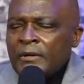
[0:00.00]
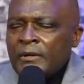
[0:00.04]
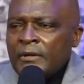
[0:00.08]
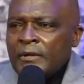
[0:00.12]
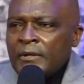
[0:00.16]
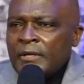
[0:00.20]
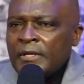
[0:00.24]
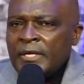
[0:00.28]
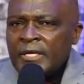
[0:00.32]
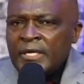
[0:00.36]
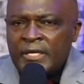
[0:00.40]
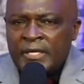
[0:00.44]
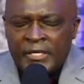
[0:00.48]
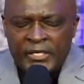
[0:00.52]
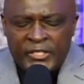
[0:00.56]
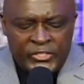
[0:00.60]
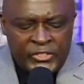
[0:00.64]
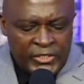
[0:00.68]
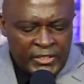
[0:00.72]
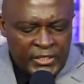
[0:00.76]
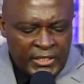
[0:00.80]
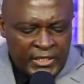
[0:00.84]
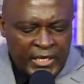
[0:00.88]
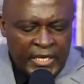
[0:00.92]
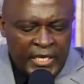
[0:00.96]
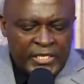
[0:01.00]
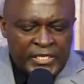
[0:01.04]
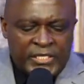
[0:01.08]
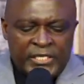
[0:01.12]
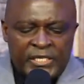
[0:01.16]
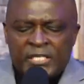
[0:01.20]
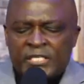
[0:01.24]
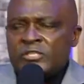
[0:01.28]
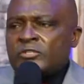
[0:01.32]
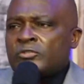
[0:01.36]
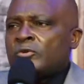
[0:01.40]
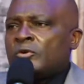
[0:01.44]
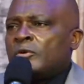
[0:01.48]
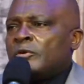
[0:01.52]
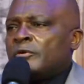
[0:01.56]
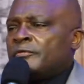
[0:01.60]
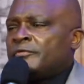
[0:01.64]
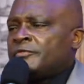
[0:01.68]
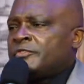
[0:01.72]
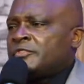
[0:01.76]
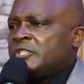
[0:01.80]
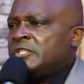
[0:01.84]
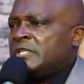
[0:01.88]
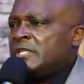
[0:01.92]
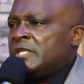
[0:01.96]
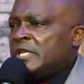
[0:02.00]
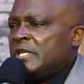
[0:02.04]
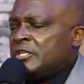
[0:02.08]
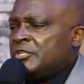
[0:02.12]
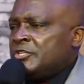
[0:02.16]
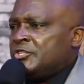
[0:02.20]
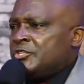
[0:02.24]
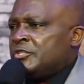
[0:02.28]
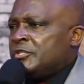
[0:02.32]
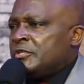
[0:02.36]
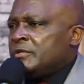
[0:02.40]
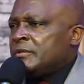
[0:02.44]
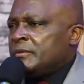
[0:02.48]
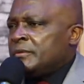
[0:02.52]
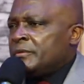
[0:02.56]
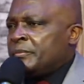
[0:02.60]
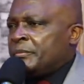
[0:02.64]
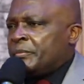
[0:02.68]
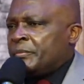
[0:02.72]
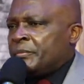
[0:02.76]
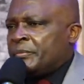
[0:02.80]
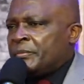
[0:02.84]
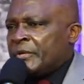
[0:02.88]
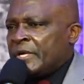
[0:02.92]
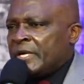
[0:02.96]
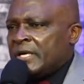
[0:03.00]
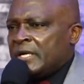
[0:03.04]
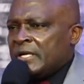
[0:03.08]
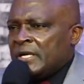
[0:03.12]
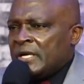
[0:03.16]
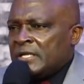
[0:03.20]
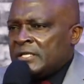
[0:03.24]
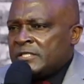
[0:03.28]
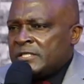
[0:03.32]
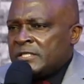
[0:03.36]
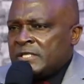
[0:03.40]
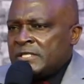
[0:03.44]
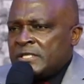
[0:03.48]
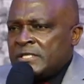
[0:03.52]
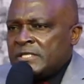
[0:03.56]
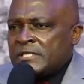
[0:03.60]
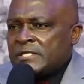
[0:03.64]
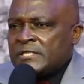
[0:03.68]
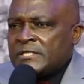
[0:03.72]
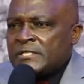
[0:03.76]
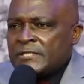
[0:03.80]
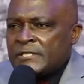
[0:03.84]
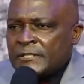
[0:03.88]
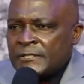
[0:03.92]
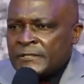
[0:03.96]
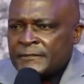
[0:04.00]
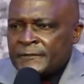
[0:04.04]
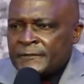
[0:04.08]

increasing cases of teenage pregnancies,